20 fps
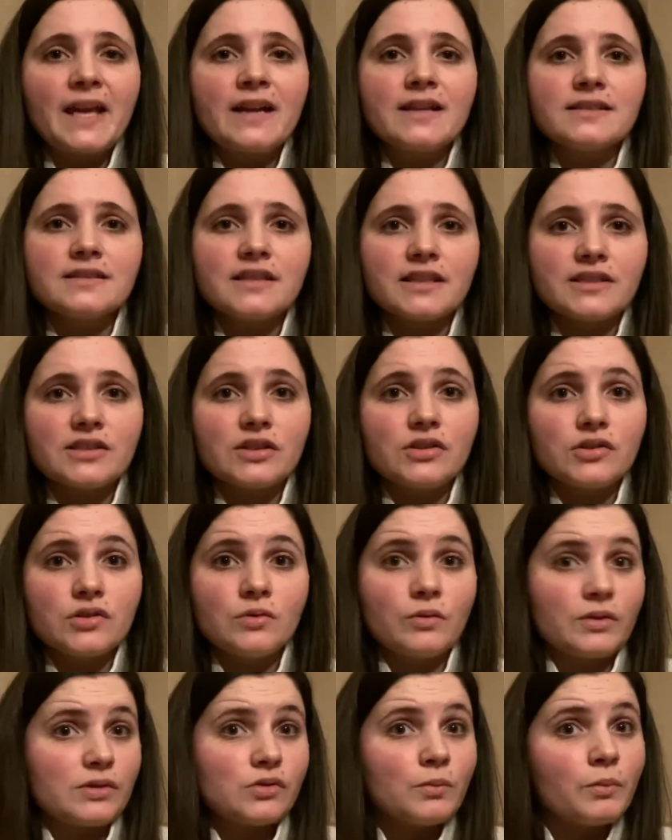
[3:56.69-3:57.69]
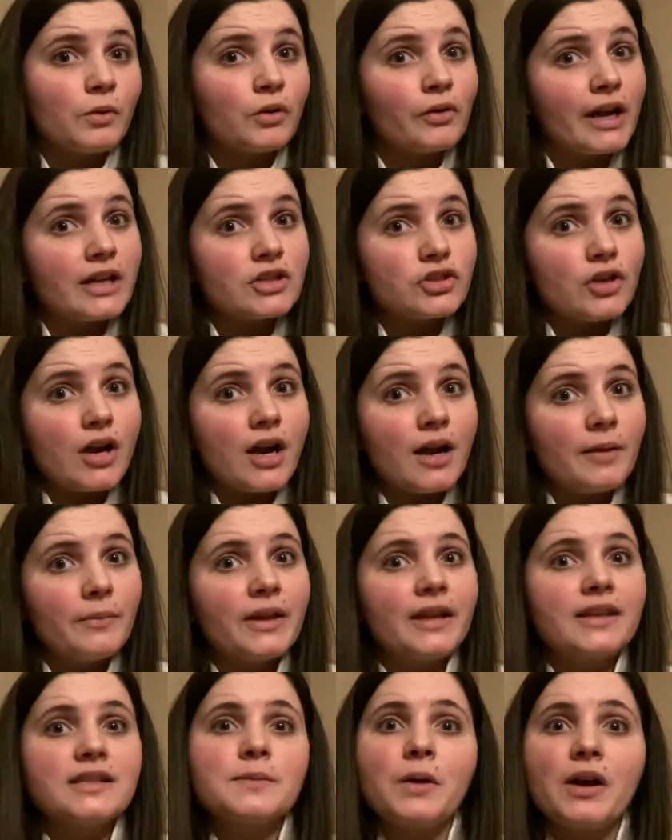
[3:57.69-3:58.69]
doesn't do a super great job,
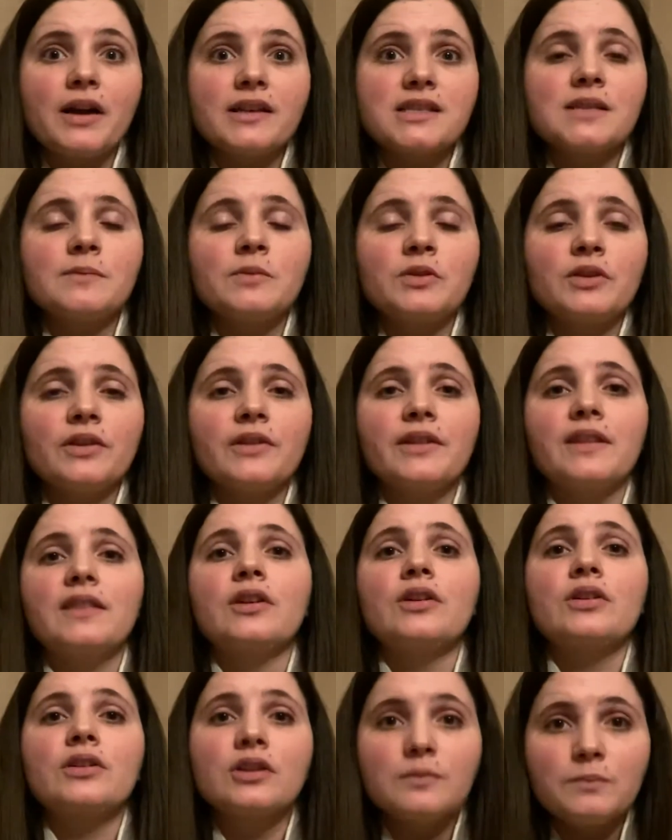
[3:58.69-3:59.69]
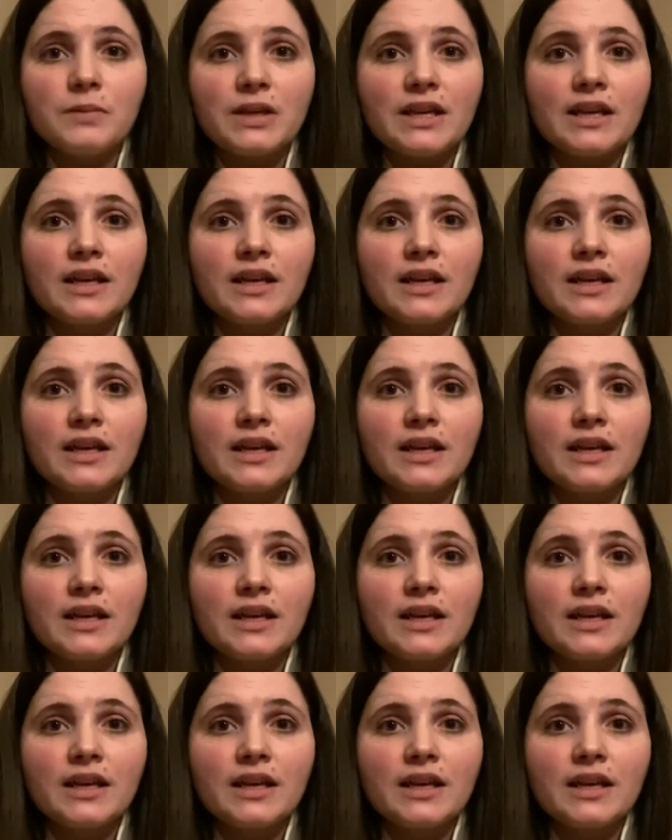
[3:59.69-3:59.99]
it's possible that there could be